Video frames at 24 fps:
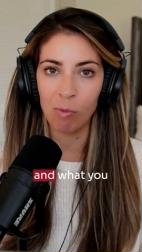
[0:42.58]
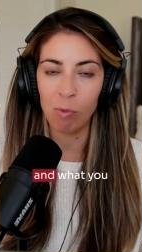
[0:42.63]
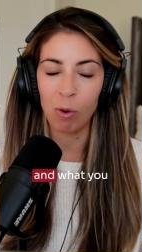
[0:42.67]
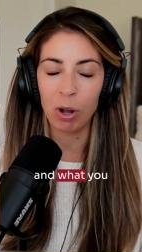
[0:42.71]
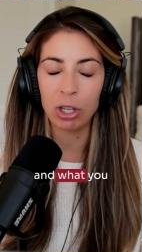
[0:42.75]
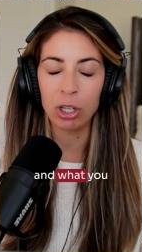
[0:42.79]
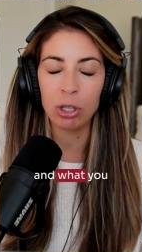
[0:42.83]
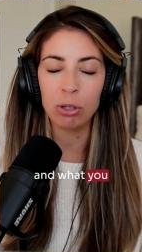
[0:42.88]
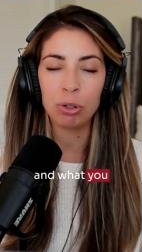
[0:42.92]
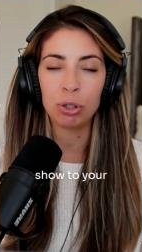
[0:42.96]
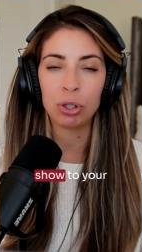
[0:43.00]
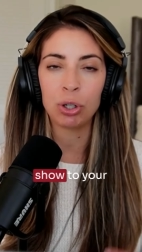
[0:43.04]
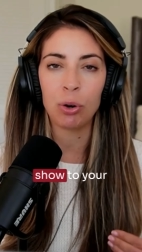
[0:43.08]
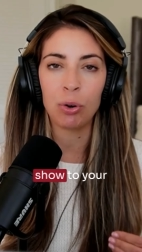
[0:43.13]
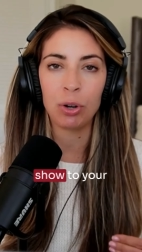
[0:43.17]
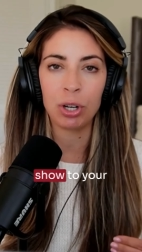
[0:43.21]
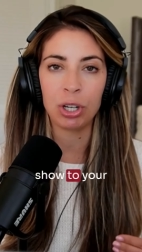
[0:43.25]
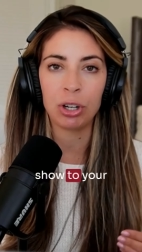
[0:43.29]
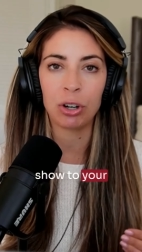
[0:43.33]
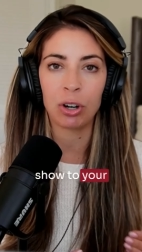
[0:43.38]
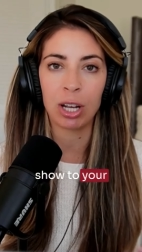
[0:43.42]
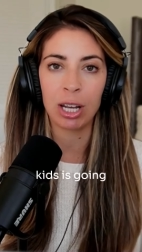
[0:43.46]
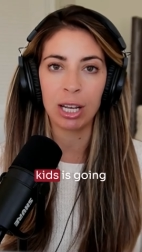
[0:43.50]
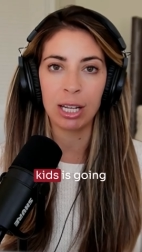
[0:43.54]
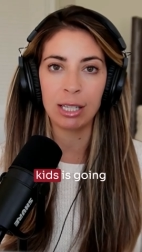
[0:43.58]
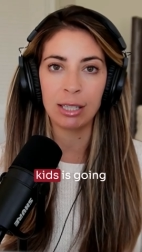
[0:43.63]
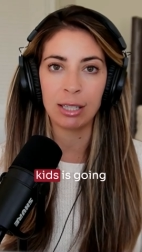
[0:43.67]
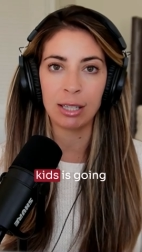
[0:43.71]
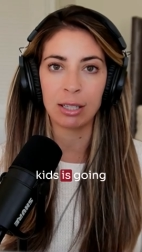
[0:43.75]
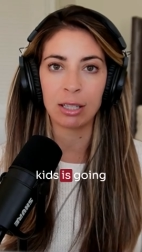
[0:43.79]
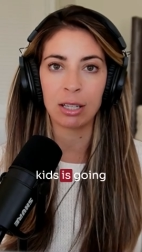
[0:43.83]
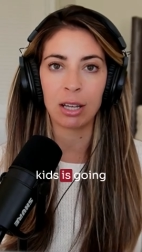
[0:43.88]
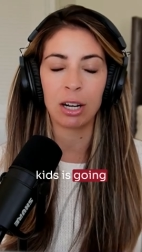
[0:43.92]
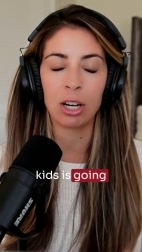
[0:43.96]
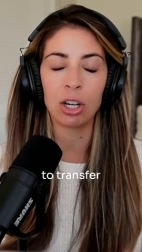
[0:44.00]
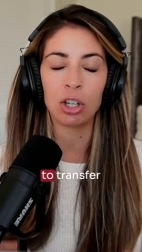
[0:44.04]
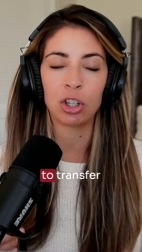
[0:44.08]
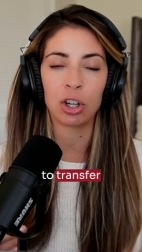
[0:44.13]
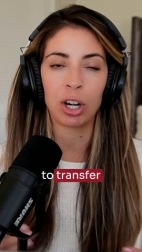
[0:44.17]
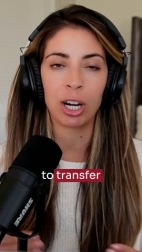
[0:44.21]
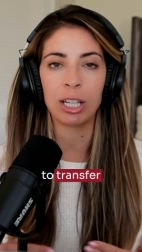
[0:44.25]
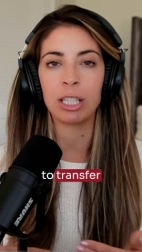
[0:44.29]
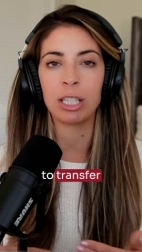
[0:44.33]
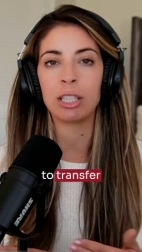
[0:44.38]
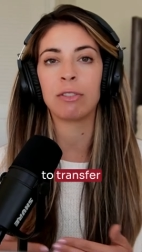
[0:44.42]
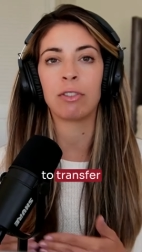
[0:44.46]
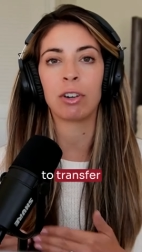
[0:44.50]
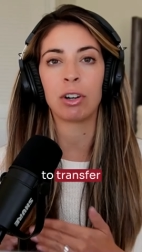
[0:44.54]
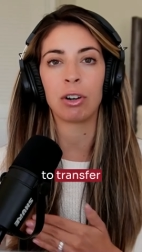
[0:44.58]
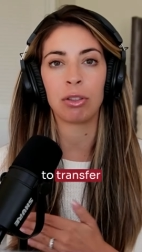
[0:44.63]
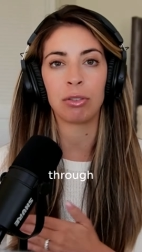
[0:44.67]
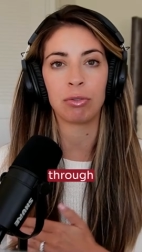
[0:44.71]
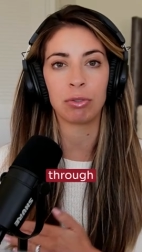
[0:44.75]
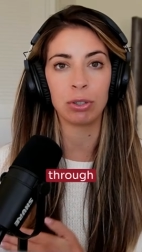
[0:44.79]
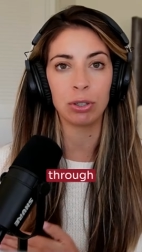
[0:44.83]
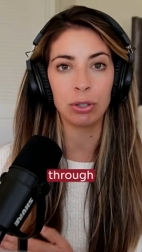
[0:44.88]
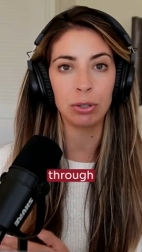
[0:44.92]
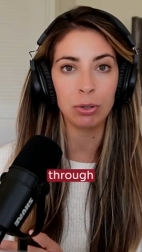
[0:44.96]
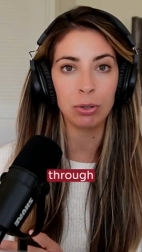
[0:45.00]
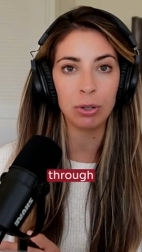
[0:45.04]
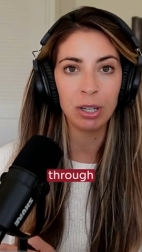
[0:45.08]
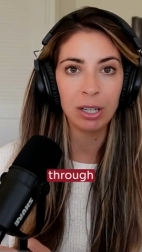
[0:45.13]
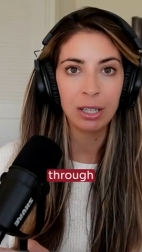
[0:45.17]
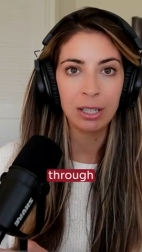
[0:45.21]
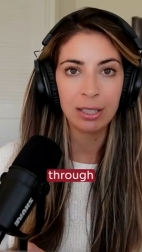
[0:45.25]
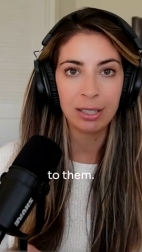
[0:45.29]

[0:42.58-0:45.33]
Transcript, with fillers: and what you show to your kids is going to transfer through